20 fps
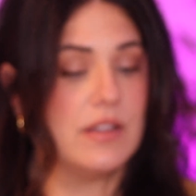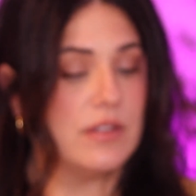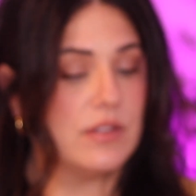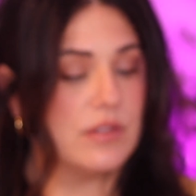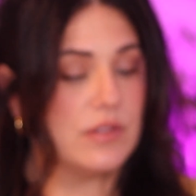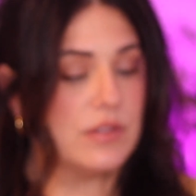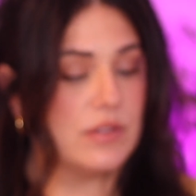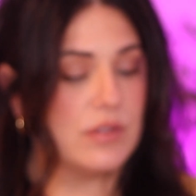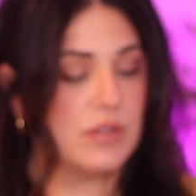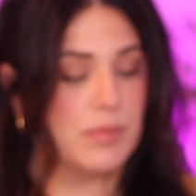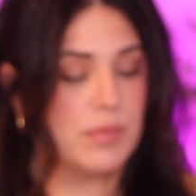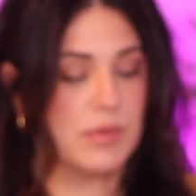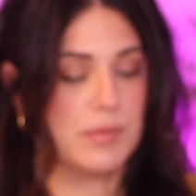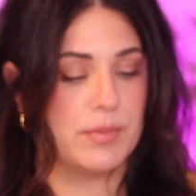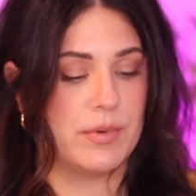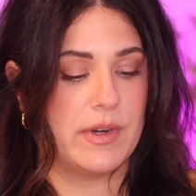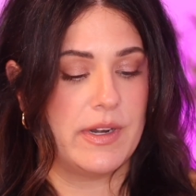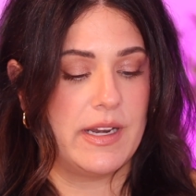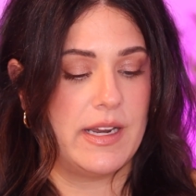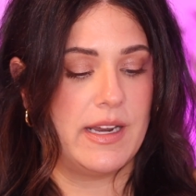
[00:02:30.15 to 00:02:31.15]
Super
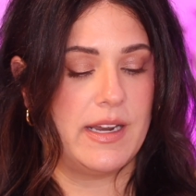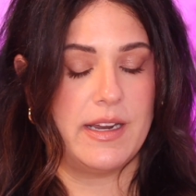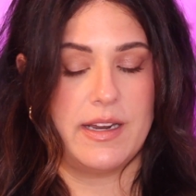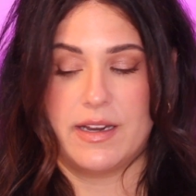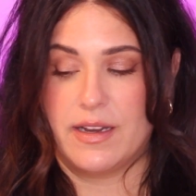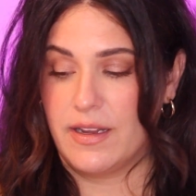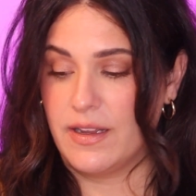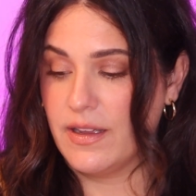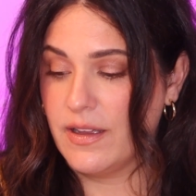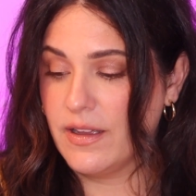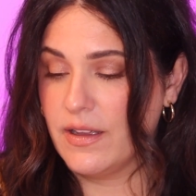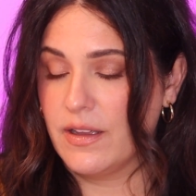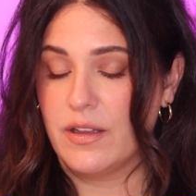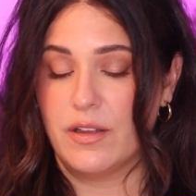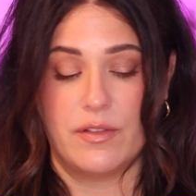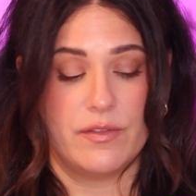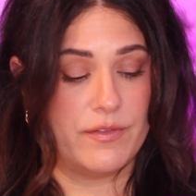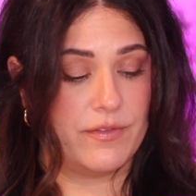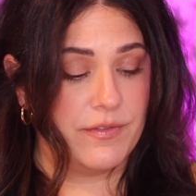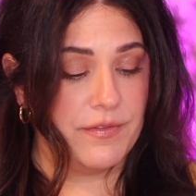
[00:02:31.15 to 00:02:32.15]
pretty,
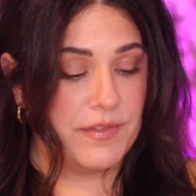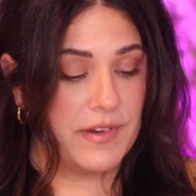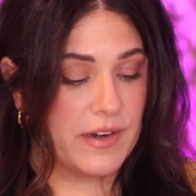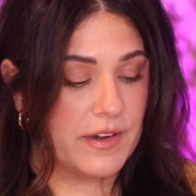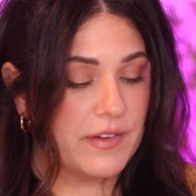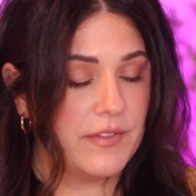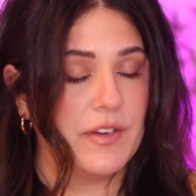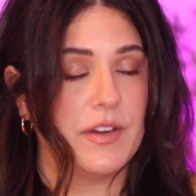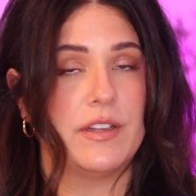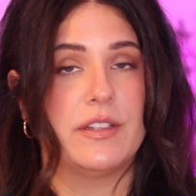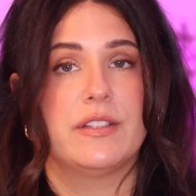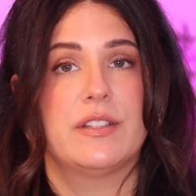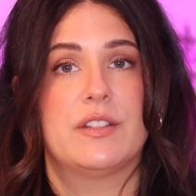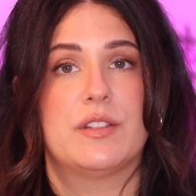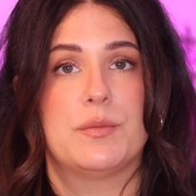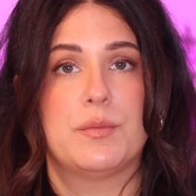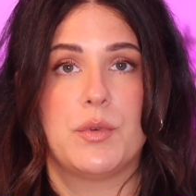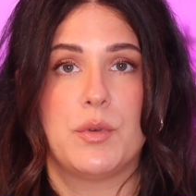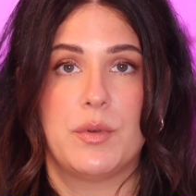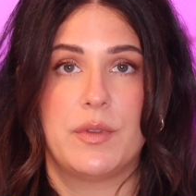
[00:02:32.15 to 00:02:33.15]
very, very
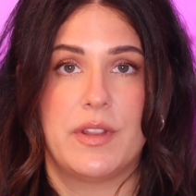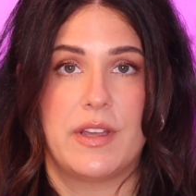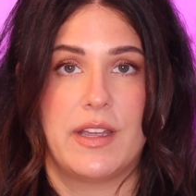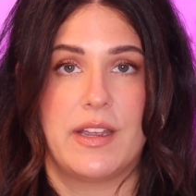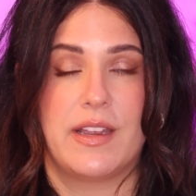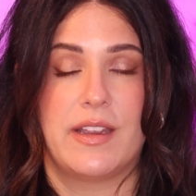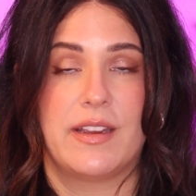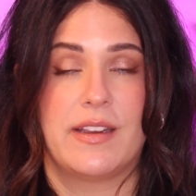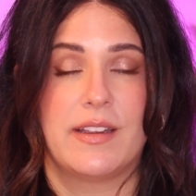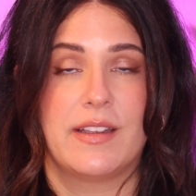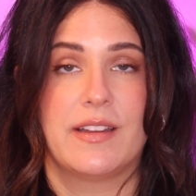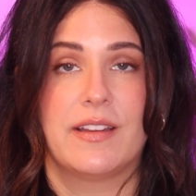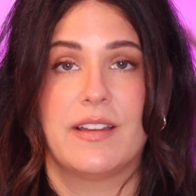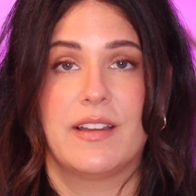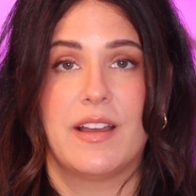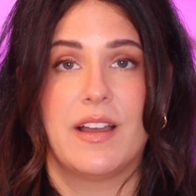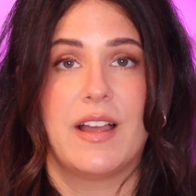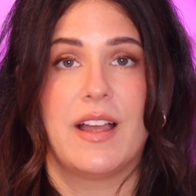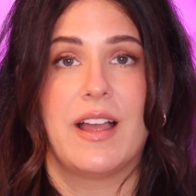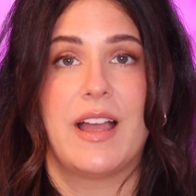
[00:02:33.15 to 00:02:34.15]
smoothing.
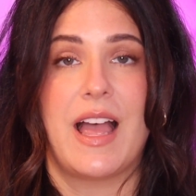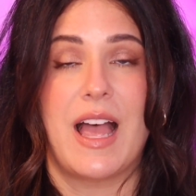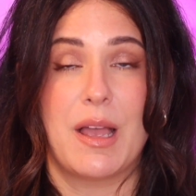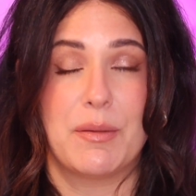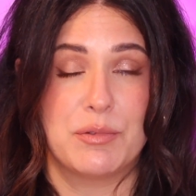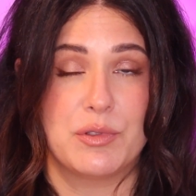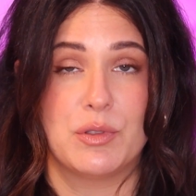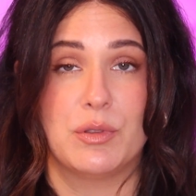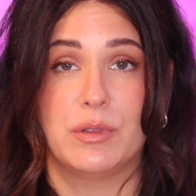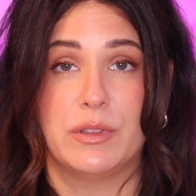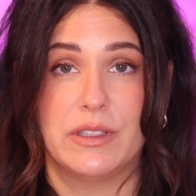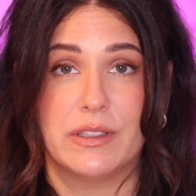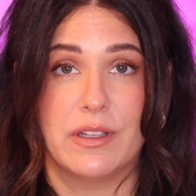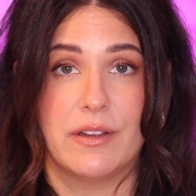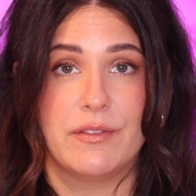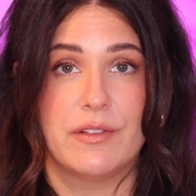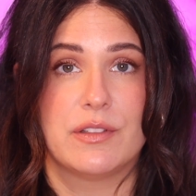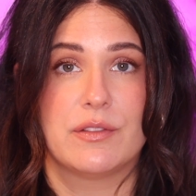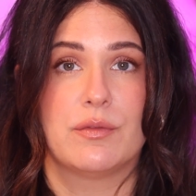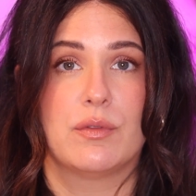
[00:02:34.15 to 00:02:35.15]
Absolutely
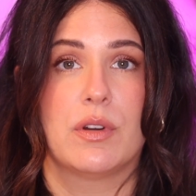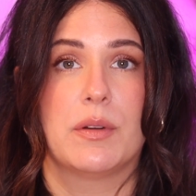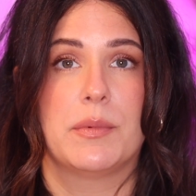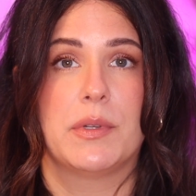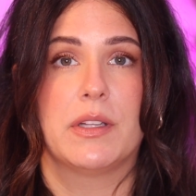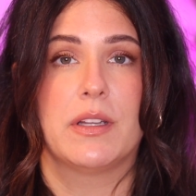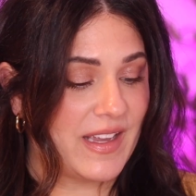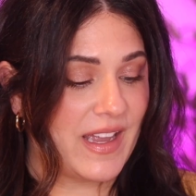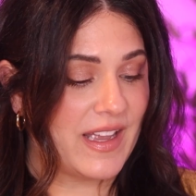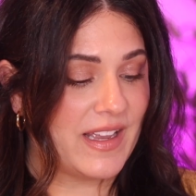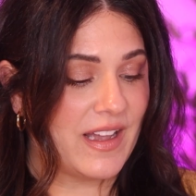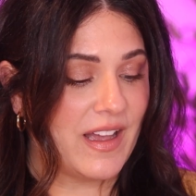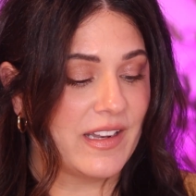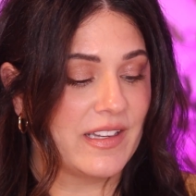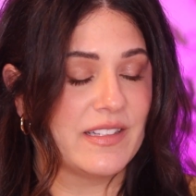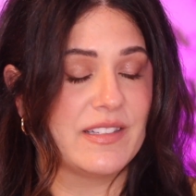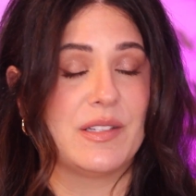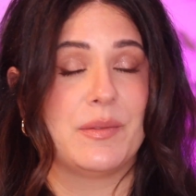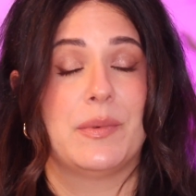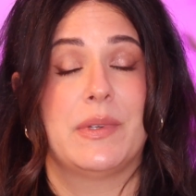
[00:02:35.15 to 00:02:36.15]
love this formula. I
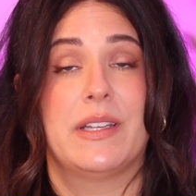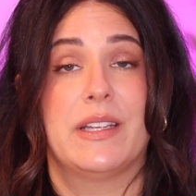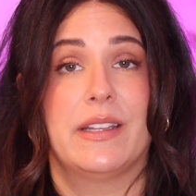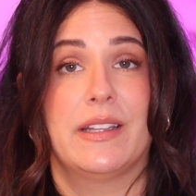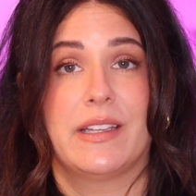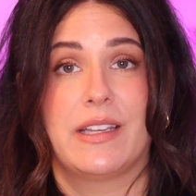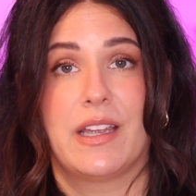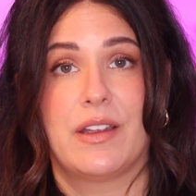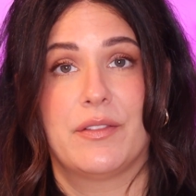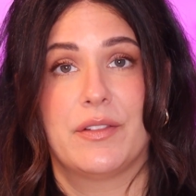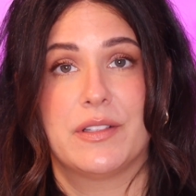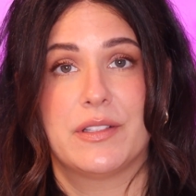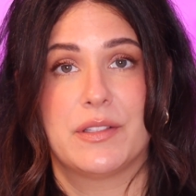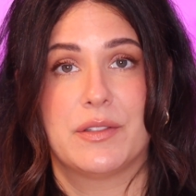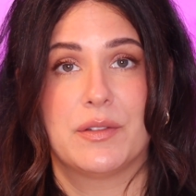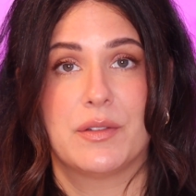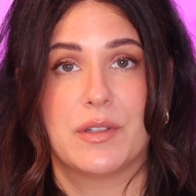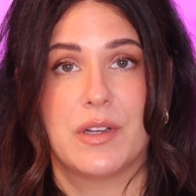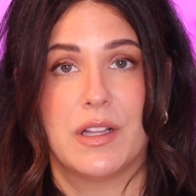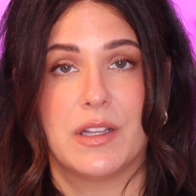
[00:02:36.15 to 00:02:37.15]
honestly would get like every
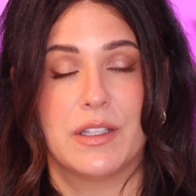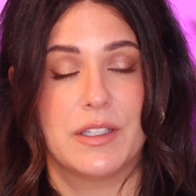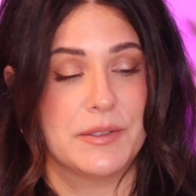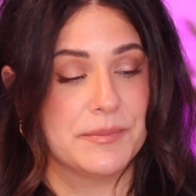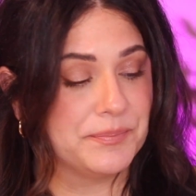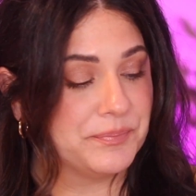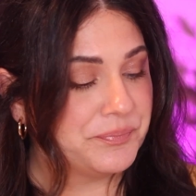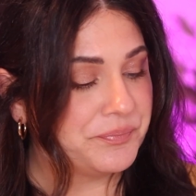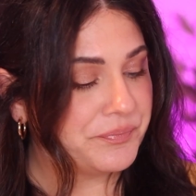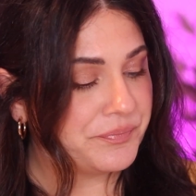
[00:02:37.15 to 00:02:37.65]
single color.